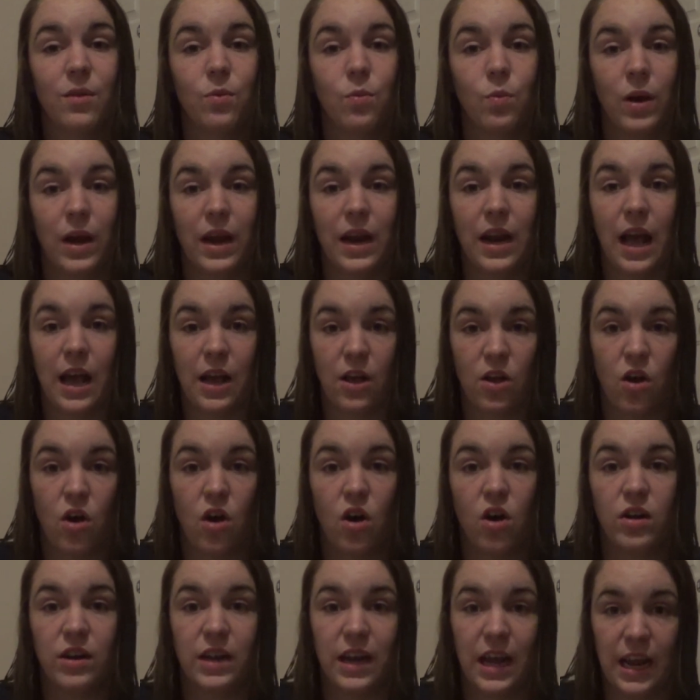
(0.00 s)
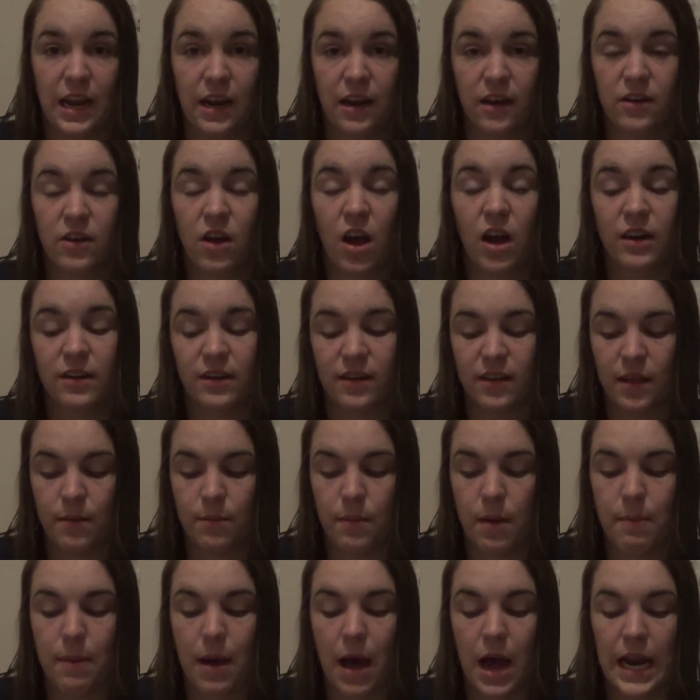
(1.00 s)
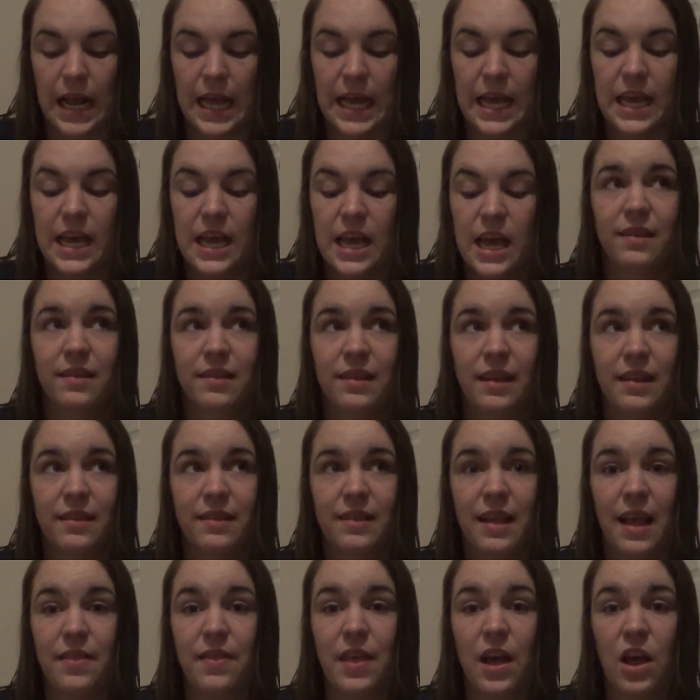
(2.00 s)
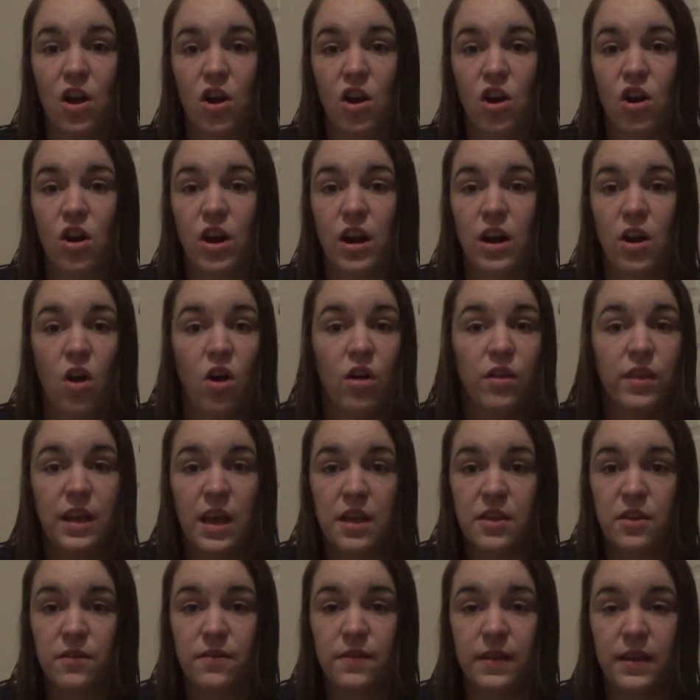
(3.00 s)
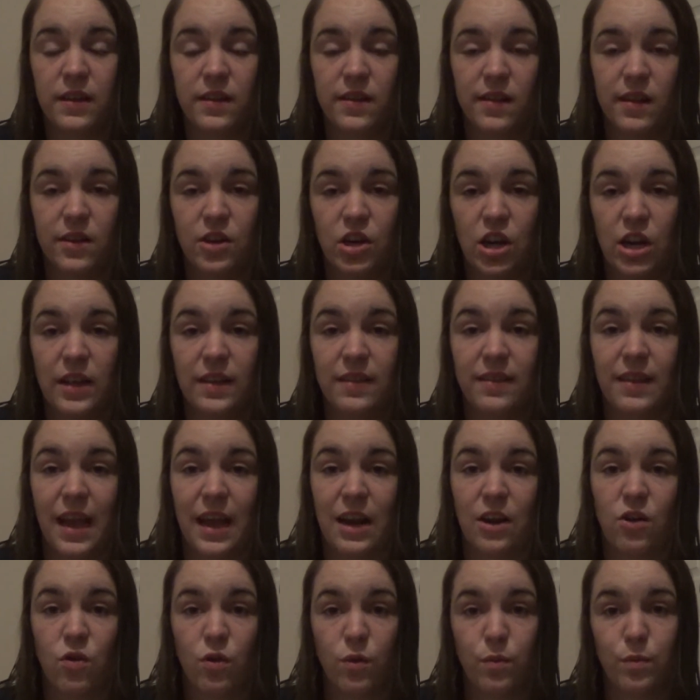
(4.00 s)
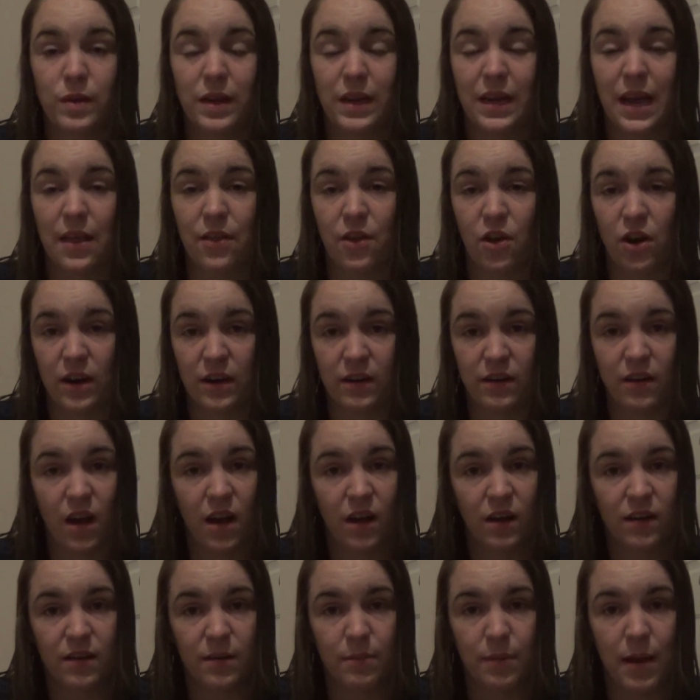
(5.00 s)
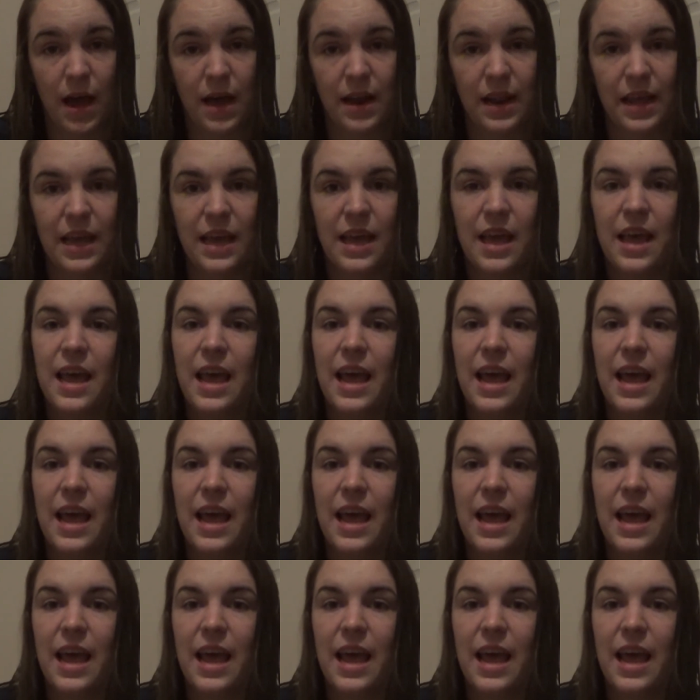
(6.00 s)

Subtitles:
when I called and talked to them about it, the assistant said that her and all the other physicians had grouped together and talked about it.